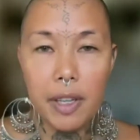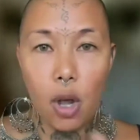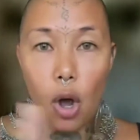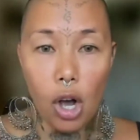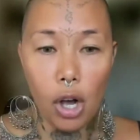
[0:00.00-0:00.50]

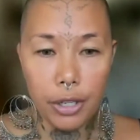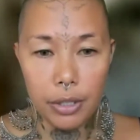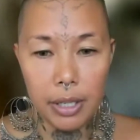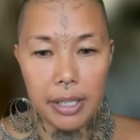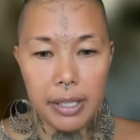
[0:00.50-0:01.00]
Moving
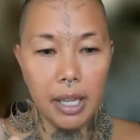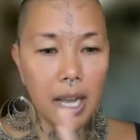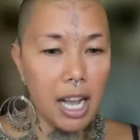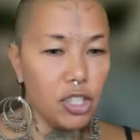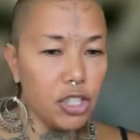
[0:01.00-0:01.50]
on, a
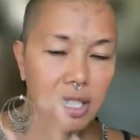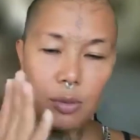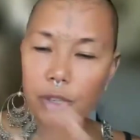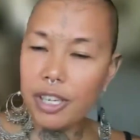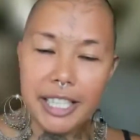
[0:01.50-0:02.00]
year, I
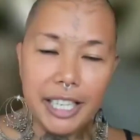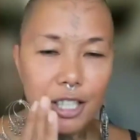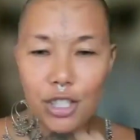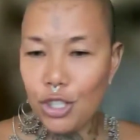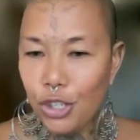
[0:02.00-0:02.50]
just did what I
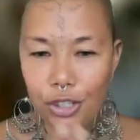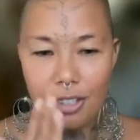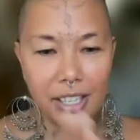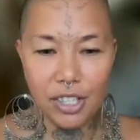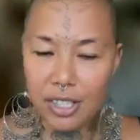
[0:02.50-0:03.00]
needed to do.